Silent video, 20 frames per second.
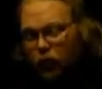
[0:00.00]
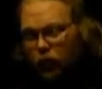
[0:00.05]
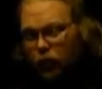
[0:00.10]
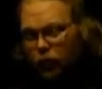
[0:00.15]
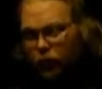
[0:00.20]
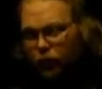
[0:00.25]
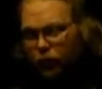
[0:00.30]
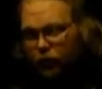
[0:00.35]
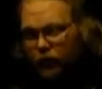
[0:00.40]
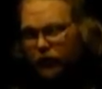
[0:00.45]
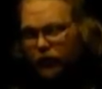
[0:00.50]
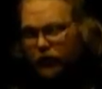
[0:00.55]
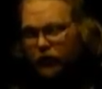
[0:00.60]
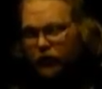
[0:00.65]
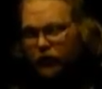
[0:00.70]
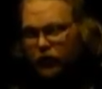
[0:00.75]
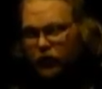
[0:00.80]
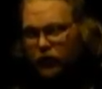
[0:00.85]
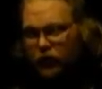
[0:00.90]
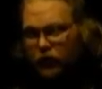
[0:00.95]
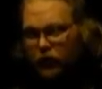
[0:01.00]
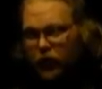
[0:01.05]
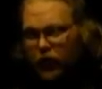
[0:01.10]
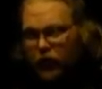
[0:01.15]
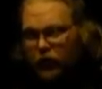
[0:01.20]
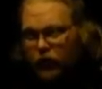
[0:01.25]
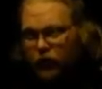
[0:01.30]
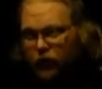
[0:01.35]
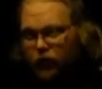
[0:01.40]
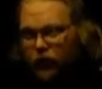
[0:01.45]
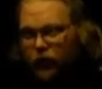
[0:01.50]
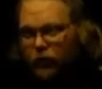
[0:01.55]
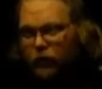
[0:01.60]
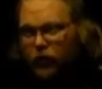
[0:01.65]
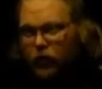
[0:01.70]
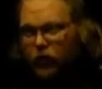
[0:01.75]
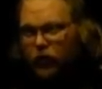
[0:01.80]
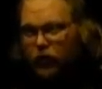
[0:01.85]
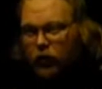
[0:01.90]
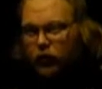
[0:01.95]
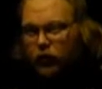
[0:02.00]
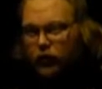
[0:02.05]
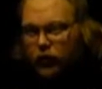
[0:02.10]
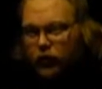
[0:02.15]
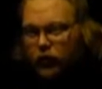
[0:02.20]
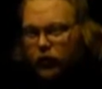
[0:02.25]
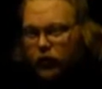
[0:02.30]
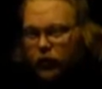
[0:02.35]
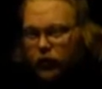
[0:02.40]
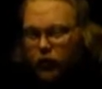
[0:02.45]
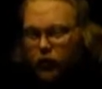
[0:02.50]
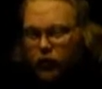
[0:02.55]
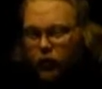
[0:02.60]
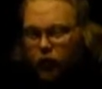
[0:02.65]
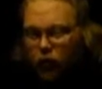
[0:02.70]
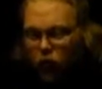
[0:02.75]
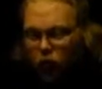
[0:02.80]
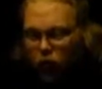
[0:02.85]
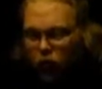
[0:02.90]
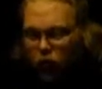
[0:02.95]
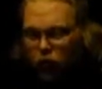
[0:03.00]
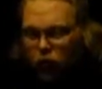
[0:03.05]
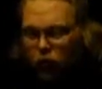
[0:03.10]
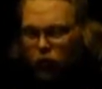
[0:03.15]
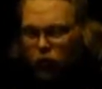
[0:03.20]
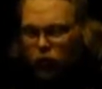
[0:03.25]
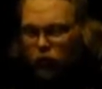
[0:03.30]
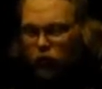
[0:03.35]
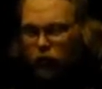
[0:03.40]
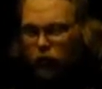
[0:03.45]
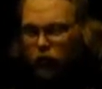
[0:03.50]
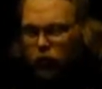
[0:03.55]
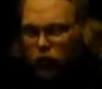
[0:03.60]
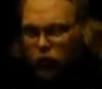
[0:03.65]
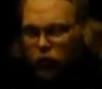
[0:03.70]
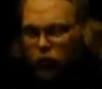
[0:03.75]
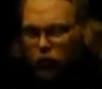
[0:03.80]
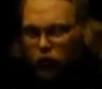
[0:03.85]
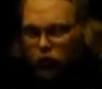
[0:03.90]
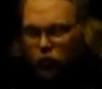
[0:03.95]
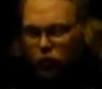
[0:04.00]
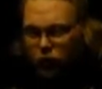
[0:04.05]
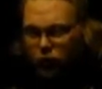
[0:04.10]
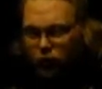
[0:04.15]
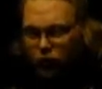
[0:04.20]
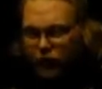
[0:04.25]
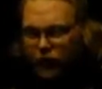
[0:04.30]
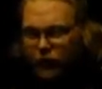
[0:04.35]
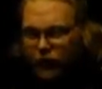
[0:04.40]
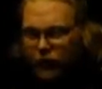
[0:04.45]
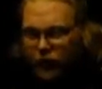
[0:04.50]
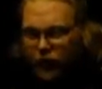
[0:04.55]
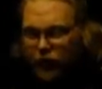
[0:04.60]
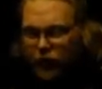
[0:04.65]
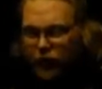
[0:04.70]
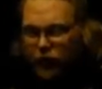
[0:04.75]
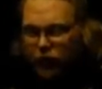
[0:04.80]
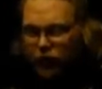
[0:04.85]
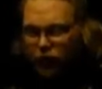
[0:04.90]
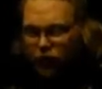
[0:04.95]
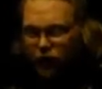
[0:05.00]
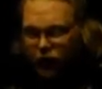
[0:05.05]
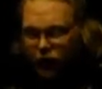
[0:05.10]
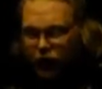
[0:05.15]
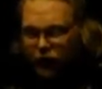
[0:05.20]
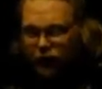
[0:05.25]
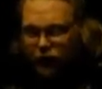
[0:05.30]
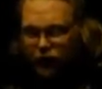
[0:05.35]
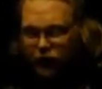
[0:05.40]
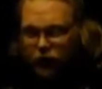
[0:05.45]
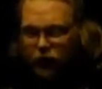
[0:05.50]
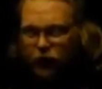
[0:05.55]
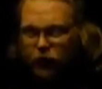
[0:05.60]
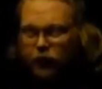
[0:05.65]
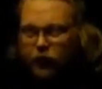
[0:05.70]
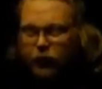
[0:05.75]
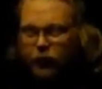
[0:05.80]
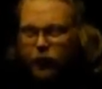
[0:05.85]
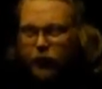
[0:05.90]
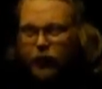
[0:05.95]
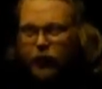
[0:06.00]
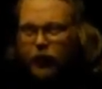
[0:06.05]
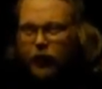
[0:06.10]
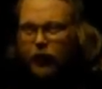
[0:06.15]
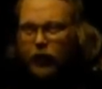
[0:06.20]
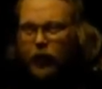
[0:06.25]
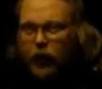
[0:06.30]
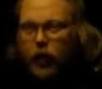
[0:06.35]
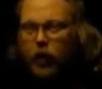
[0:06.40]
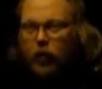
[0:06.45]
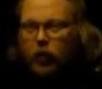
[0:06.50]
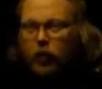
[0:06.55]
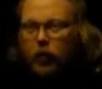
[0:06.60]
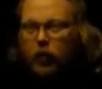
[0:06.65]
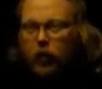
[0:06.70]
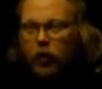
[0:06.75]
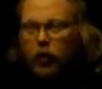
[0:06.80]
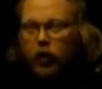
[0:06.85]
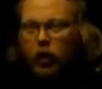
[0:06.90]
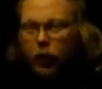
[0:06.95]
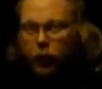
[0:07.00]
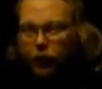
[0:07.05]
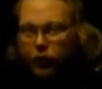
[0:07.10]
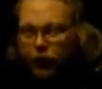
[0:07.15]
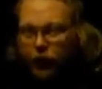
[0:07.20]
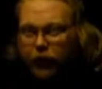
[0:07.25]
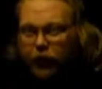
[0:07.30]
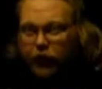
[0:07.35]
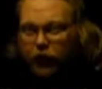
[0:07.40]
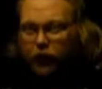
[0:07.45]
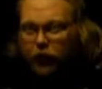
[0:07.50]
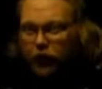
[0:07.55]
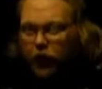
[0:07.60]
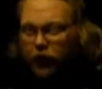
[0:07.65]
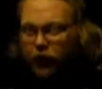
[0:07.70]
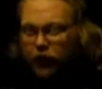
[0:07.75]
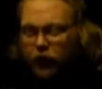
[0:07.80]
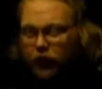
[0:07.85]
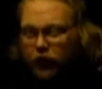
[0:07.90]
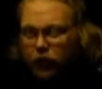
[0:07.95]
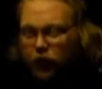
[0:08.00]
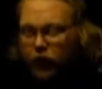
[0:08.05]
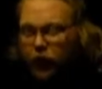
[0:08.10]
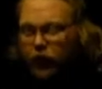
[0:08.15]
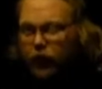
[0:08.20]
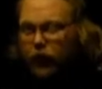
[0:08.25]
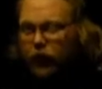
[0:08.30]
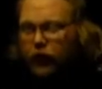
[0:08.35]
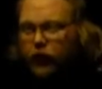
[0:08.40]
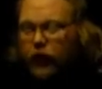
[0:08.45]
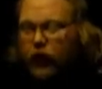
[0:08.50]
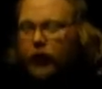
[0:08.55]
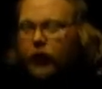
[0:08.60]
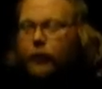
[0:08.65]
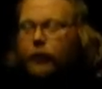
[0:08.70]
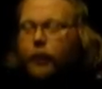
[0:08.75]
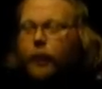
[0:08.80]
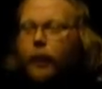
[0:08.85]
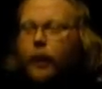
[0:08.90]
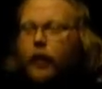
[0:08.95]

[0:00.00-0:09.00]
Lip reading: the priest and the female altar, or the priest and the flesh altar, depending on how a particular covenant is working the thing,